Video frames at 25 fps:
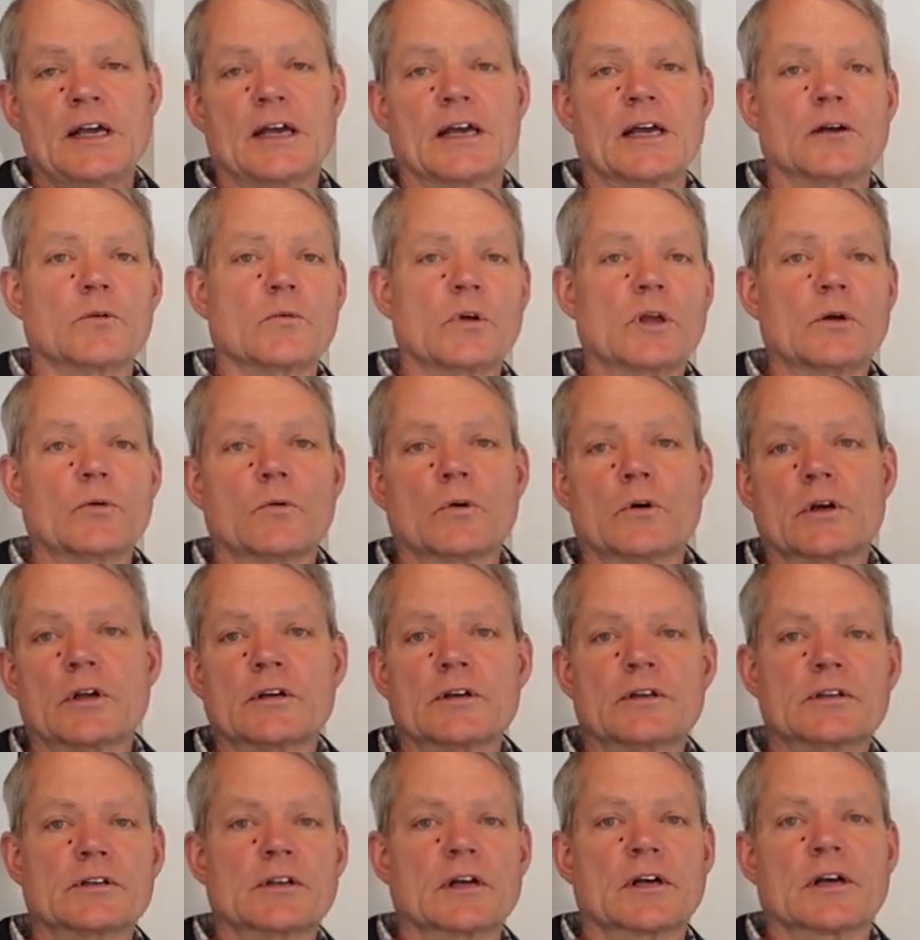and we
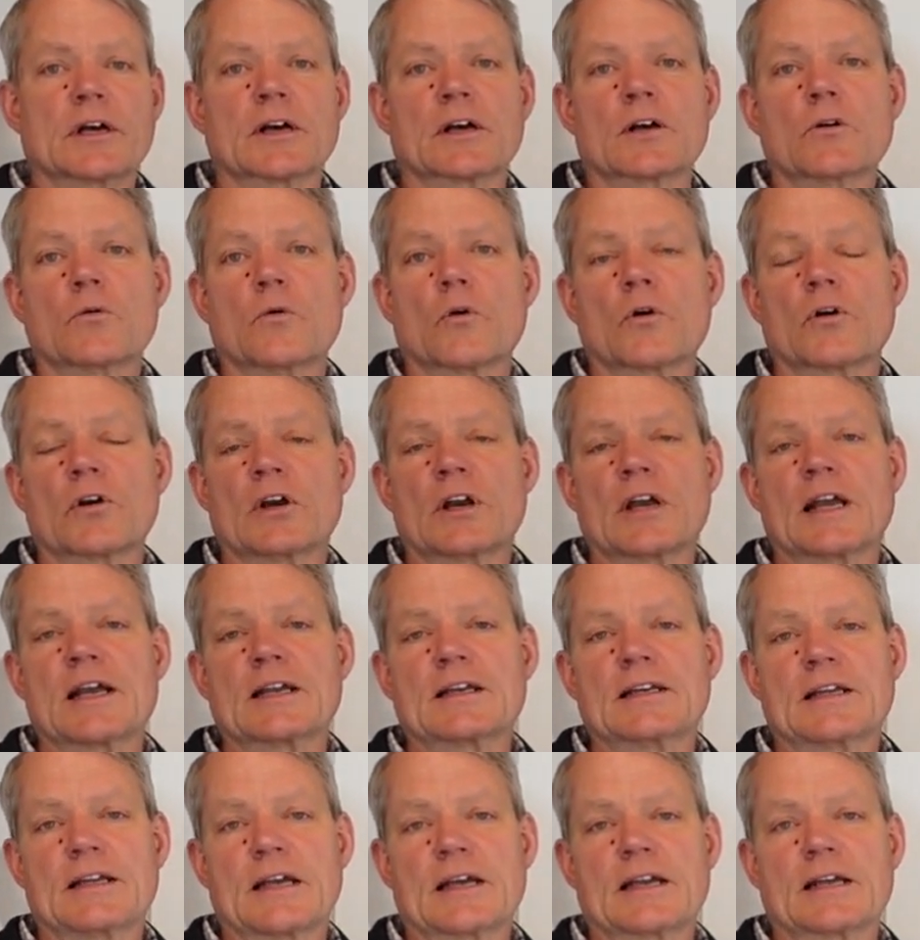would uh,
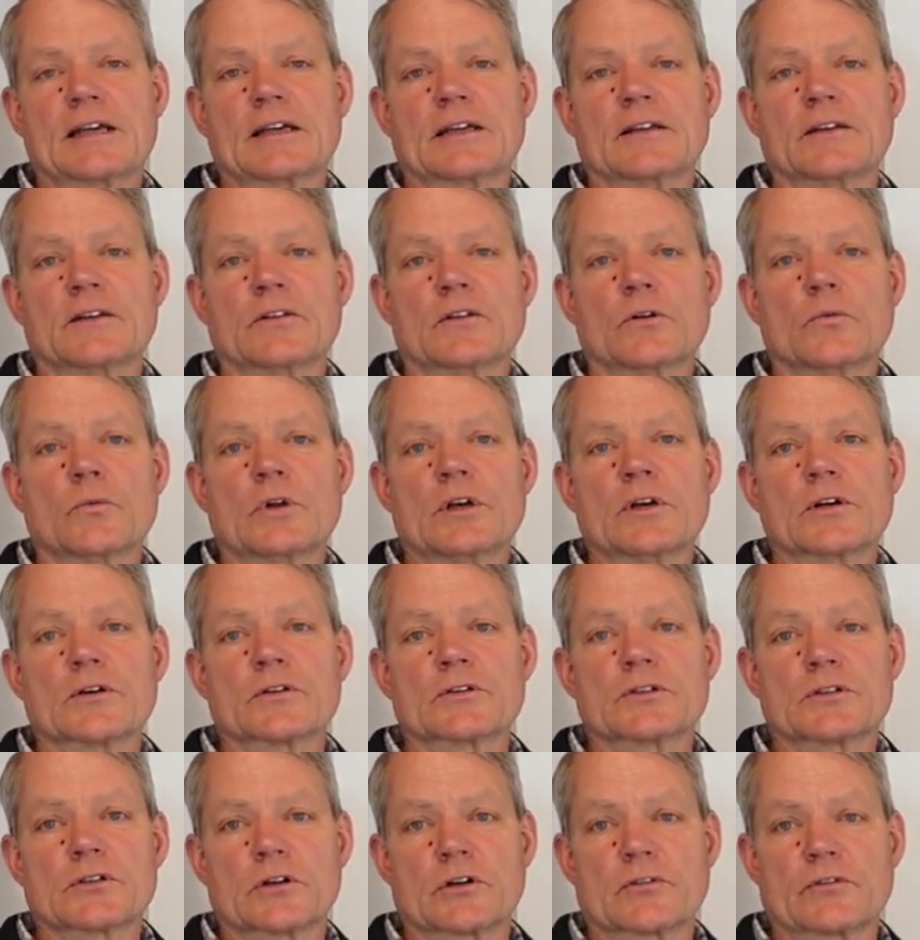coordinate getting the
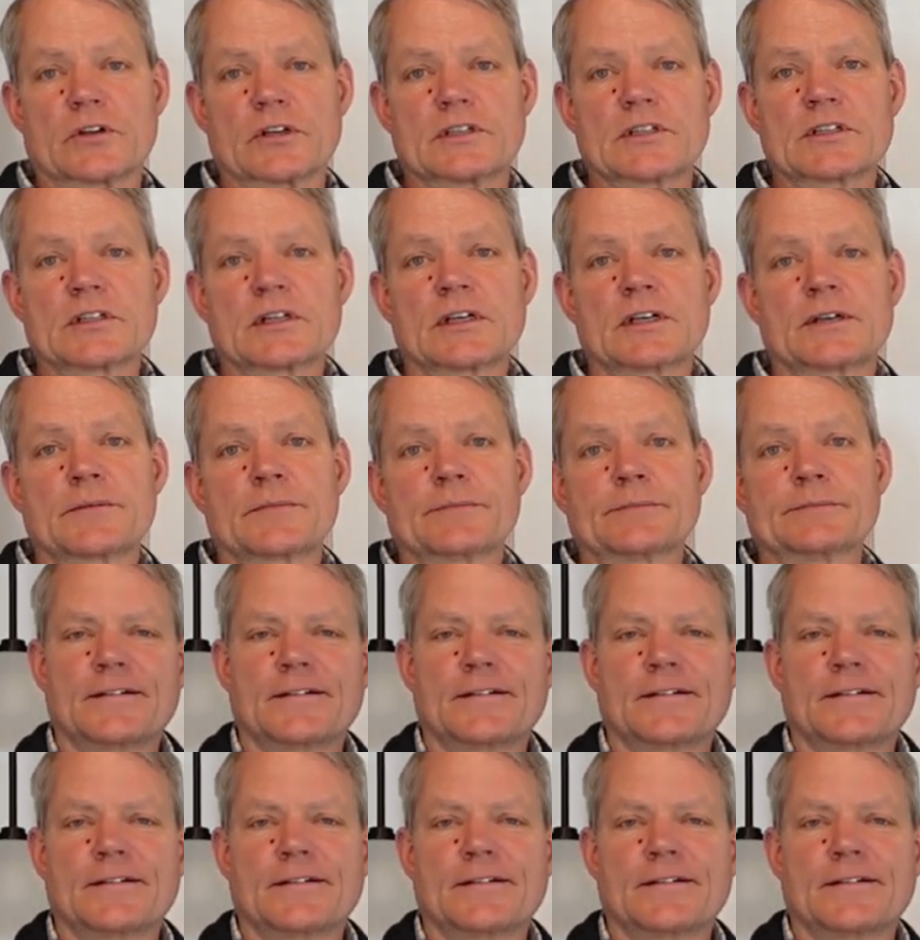windows serviced.